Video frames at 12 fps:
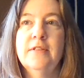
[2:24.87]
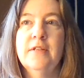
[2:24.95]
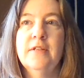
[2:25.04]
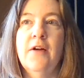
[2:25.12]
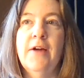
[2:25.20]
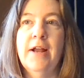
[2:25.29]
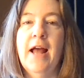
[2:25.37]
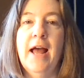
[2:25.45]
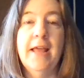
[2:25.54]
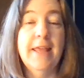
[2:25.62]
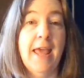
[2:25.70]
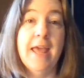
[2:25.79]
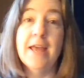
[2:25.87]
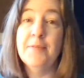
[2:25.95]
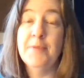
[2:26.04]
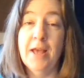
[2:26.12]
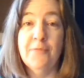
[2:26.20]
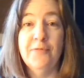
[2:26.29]
all right, I can
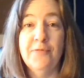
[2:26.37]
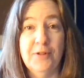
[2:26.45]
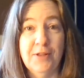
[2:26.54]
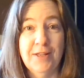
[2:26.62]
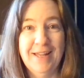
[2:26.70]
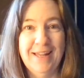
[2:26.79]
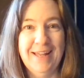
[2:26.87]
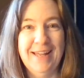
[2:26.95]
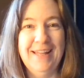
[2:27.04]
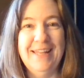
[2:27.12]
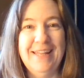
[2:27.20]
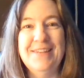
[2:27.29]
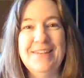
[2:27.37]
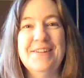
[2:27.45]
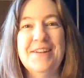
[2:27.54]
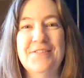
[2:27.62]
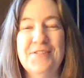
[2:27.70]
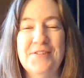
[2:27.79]
be helpful, like
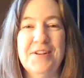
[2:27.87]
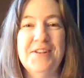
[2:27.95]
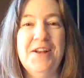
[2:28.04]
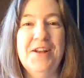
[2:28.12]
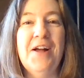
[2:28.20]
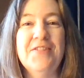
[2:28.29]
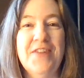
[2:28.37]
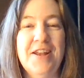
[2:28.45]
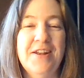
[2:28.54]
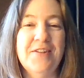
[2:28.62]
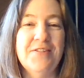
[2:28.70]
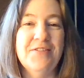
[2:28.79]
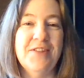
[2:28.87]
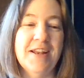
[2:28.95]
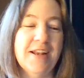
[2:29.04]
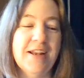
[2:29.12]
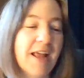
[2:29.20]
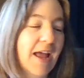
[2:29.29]
to sort of acknowledge that and
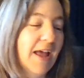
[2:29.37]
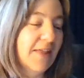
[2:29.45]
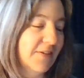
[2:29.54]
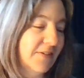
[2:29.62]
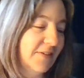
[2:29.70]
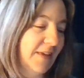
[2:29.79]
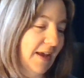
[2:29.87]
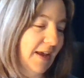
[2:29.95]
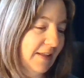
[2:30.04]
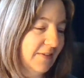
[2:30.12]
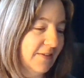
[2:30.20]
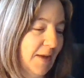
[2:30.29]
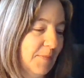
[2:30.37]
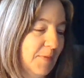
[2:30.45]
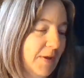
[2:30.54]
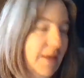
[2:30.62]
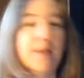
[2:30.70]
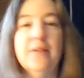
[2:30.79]
understand it. The second step
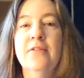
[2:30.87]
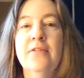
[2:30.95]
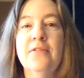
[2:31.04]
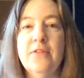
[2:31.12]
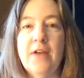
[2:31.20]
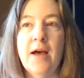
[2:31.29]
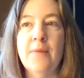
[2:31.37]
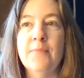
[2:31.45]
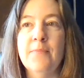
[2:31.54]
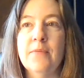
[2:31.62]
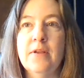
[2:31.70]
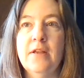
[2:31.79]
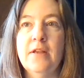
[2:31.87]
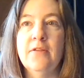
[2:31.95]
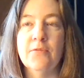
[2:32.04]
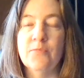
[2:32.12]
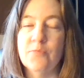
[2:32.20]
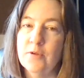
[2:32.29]
is
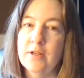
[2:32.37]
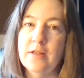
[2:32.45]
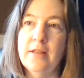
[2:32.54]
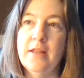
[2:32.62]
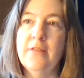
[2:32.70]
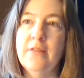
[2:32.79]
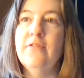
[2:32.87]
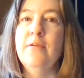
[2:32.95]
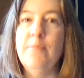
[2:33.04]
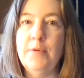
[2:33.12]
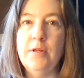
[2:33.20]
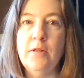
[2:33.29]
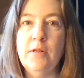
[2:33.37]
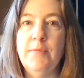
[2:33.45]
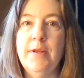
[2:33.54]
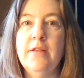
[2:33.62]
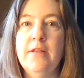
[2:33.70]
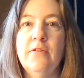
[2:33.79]
it's simple,
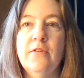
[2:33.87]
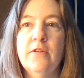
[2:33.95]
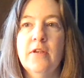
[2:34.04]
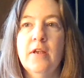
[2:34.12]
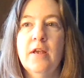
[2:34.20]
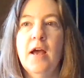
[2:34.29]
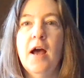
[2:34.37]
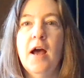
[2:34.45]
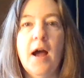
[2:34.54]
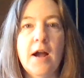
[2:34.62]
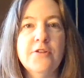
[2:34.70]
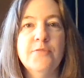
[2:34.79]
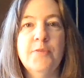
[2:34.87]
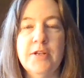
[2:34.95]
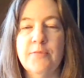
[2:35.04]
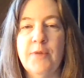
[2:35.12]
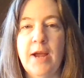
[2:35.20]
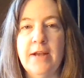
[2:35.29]
but it's hard to put
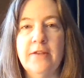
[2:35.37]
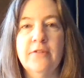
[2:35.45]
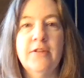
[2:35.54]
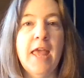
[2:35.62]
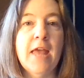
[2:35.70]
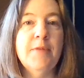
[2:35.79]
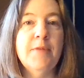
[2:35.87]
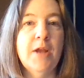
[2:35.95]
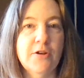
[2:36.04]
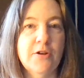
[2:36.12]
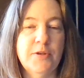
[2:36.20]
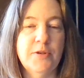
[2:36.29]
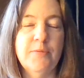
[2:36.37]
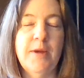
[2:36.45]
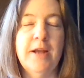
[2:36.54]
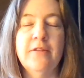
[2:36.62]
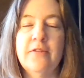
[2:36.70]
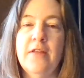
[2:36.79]
into practice, can be hard to put into
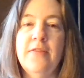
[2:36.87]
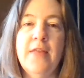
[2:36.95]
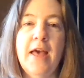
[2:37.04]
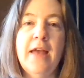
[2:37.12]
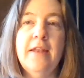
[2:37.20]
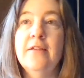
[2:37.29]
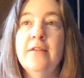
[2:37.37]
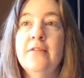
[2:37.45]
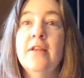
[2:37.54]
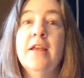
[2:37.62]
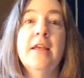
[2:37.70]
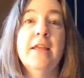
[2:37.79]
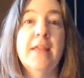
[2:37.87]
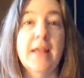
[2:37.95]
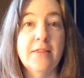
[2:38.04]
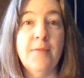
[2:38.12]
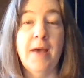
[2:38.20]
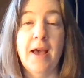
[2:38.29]
practice. And that is
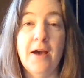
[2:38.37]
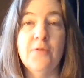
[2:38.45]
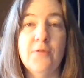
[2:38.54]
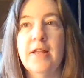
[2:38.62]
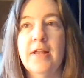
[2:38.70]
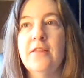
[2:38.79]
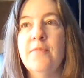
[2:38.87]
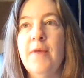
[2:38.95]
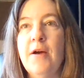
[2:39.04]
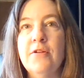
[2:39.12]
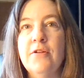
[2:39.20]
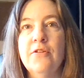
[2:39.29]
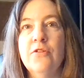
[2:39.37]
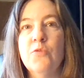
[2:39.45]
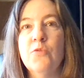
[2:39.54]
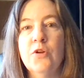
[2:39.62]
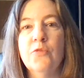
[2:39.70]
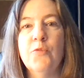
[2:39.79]
get them out into the
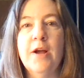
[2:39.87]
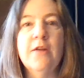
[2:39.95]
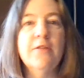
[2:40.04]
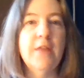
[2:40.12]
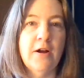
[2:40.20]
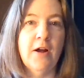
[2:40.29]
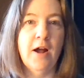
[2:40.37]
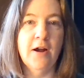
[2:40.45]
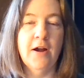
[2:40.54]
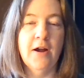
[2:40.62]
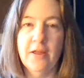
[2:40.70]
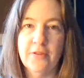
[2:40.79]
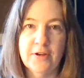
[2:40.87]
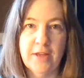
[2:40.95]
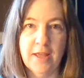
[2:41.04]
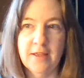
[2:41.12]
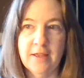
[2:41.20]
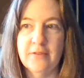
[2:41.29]
world where there are other
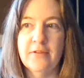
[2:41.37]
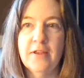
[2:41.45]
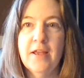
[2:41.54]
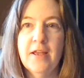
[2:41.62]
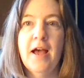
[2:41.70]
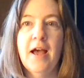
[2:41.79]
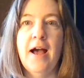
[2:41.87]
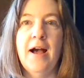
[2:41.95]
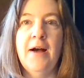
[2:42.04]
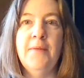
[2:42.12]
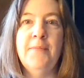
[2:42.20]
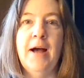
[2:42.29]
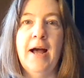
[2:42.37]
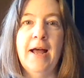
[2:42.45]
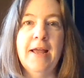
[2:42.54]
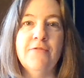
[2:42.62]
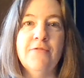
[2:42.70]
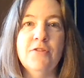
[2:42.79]
kids.
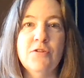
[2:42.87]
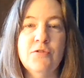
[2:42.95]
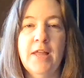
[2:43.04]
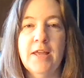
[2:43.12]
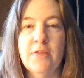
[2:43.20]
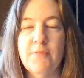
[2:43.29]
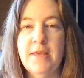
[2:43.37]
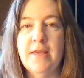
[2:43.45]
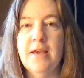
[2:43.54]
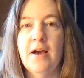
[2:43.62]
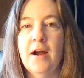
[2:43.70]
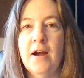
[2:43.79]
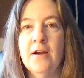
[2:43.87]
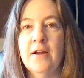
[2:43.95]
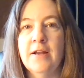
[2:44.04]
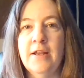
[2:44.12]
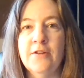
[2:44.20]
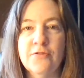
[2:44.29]
If you, like me, are
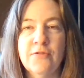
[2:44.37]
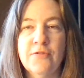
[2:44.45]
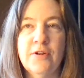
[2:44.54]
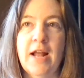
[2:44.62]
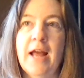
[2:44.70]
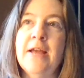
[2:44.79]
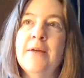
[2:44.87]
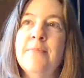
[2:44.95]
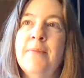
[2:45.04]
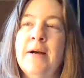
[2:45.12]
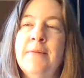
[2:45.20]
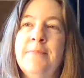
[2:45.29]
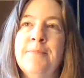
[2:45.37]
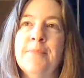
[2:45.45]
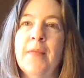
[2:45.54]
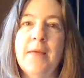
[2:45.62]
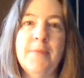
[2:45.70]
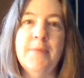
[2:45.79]
an introvert, I'm
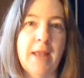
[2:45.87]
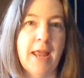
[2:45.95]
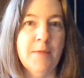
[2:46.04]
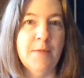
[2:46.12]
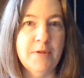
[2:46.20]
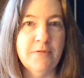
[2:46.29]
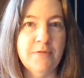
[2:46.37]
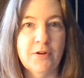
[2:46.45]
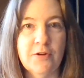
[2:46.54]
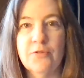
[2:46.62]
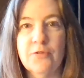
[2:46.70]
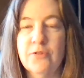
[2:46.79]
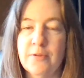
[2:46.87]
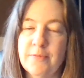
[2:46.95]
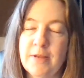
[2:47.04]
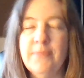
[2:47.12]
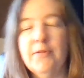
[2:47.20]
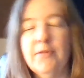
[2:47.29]
an ambivert. So
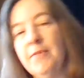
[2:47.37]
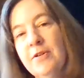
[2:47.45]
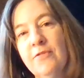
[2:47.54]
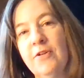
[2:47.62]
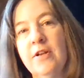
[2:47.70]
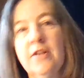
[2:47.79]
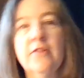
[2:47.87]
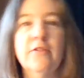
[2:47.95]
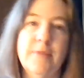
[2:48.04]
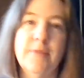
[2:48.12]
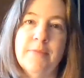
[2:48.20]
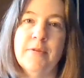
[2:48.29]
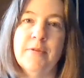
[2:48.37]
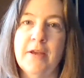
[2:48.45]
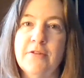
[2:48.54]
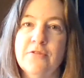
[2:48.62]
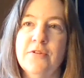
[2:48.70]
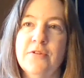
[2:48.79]
sometimes I'm introverted and sometimes I'm
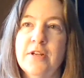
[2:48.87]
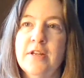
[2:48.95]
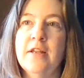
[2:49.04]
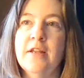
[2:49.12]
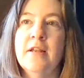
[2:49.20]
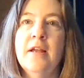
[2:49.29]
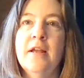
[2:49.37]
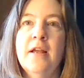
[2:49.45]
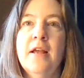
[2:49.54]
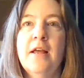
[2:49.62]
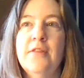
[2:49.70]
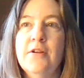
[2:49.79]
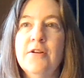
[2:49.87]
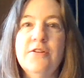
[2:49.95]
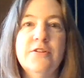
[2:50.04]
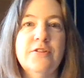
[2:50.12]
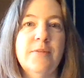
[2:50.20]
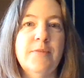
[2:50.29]
extroverted. And there are
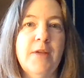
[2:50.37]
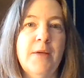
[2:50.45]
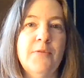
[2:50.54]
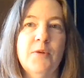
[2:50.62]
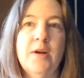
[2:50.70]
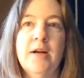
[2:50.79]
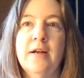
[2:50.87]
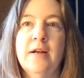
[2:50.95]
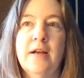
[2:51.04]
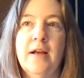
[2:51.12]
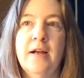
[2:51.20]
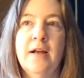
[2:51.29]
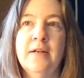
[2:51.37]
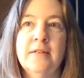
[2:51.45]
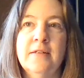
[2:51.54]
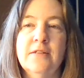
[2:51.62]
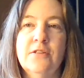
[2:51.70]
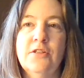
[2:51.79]
just sometimes where
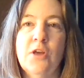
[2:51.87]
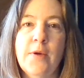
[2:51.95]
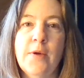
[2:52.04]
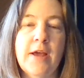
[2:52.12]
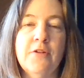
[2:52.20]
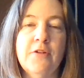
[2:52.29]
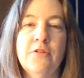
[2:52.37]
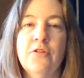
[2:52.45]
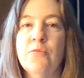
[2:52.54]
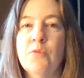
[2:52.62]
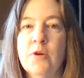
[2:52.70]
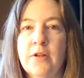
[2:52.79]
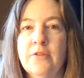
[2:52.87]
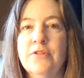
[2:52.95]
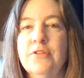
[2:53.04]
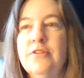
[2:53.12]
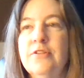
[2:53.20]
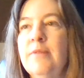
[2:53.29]
going out into the world
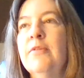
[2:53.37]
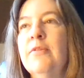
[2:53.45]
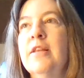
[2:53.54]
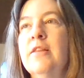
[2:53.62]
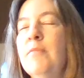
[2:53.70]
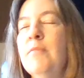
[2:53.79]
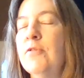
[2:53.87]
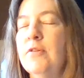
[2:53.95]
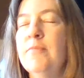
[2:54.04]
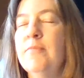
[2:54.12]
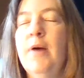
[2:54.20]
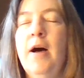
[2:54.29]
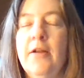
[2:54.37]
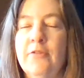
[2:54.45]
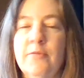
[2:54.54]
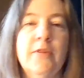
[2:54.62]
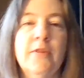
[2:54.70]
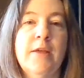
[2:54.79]
just seems like the most
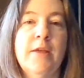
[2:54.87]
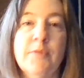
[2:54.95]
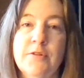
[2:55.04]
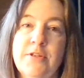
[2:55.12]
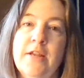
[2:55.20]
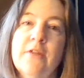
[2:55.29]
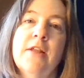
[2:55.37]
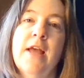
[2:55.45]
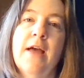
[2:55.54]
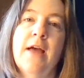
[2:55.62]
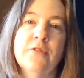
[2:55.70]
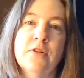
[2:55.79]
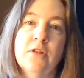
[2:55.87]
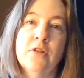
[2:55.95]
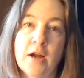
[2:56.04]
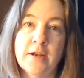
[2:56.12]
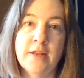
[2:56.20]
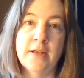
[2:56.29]
impossible thing, particularly after a
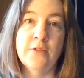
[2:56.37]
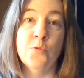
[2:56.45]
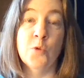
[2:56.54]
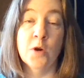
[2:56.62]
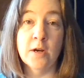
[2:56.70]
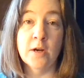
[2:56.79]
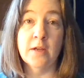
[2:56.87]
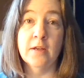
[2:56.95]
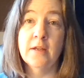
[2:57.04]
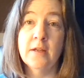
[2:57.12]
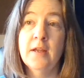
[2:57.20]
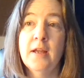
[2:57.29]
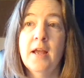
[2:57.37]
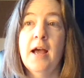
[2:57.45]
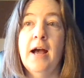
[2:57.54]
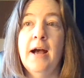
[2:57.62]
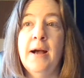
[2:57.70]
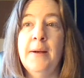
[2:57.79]
long day's work,
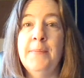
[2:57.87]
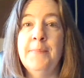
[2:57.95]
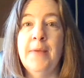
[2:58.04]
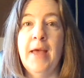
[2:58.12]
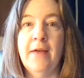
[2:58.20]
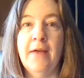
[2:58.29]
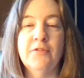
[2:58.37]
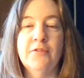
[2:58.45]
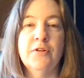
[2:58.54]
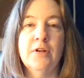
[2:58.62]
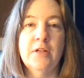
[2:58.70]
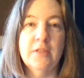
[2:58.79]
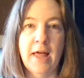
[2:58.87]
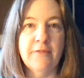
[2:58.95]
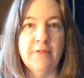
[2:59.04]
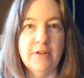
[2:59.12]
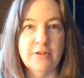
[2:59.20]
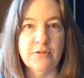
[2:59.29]
after a lot
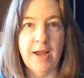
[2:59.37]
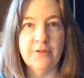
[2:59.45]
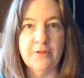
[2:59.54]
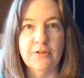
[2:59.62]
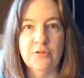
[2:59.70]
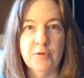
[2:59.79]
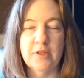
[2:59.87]
of interactions with